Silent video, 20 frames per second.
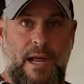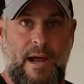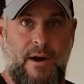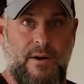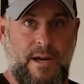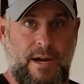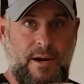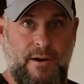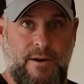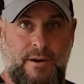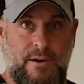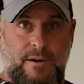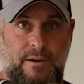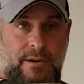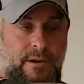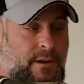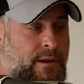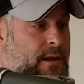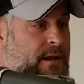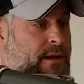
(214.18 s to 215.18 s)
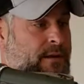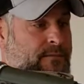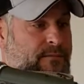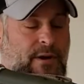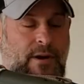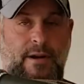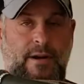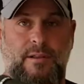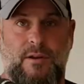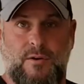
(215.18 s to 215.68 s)
out here,
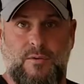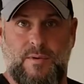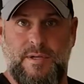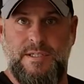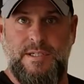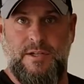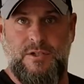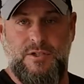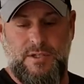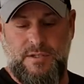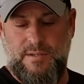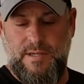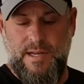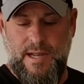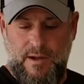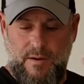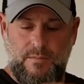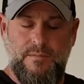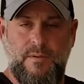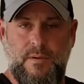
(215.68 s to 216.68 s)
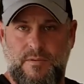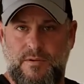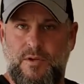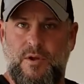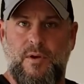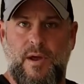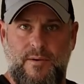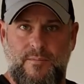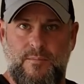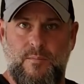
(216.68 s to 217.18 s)
very little retention. Now,
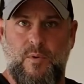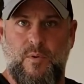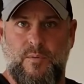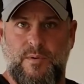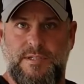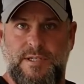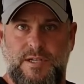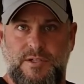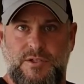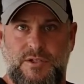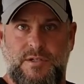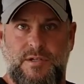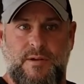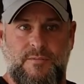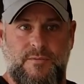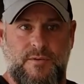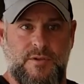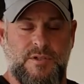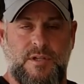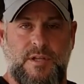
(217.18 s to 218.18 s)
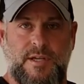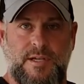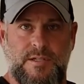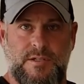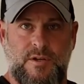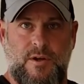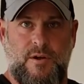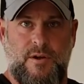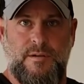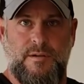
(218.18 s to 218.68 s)
you have more retention if your sling
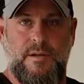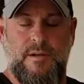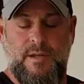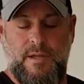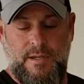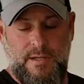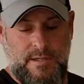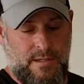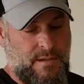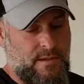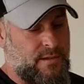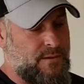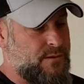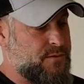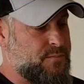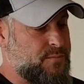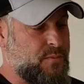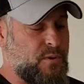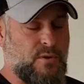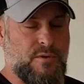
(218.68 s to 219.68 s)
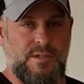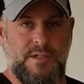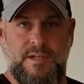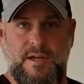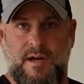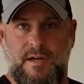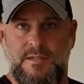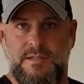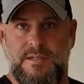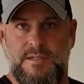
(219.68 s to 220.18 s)
is on. There's pros
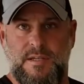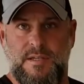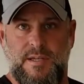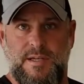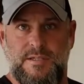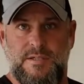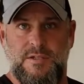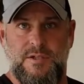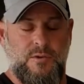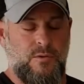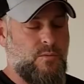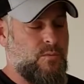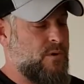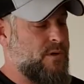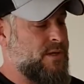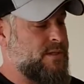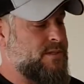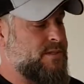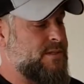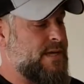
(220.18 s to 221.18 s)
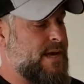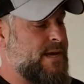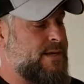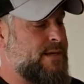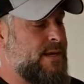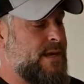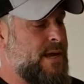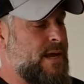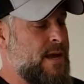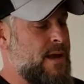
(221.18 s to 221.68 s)
and cons of slings too. We'll get to
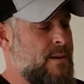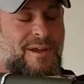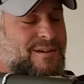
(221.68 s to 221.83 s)
that.